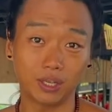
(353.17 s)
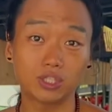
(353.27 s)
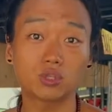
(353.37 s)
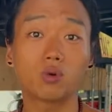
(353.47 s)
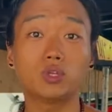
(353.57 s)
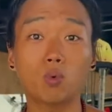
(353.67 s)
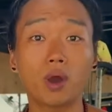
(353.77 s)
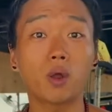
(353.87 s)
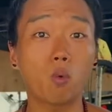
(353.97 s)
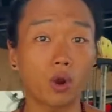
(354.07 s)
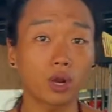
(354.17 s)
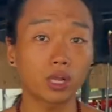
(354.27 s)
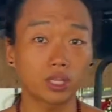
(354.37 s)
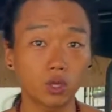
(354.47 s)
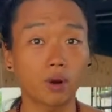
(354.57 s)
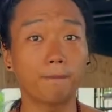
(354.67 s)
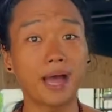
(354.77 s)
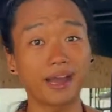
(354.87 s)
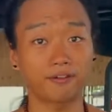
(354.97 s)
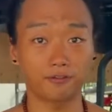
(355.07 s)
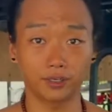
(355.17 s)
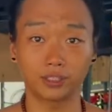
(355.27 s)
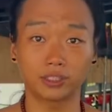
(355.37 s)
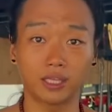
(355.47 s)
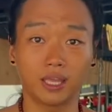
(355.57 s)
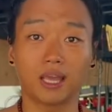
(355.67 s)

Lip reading: So you want to work your back first.